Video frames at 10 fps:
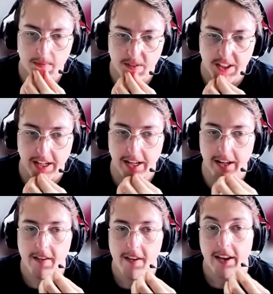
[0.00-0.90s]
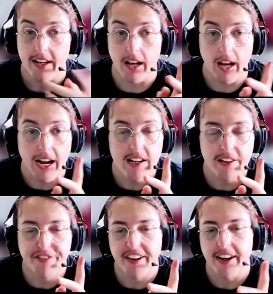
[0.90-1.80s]
Yeah, a lightning
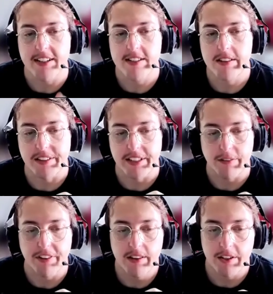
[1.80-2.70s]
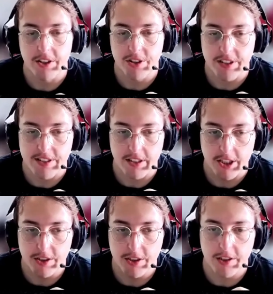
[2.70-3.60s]
fast, the advantage is a
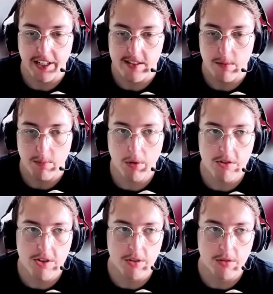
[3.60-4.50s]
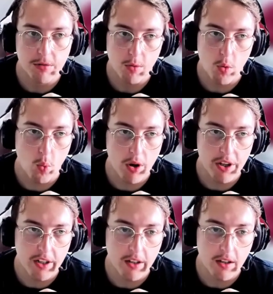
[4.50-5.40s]
good example. So
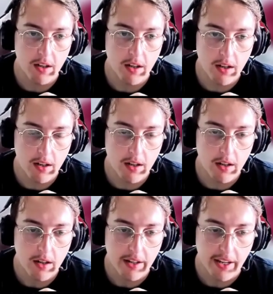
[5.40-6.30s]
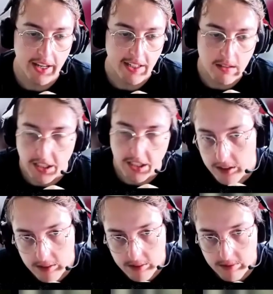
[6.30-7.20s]

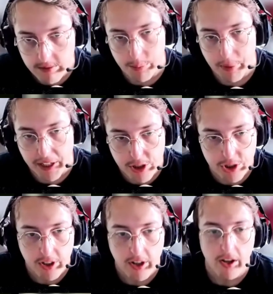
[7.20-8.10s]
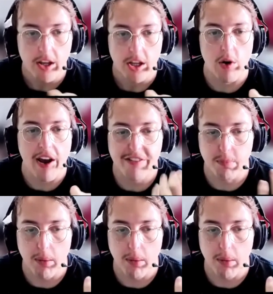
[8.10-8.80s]
118, the page, you have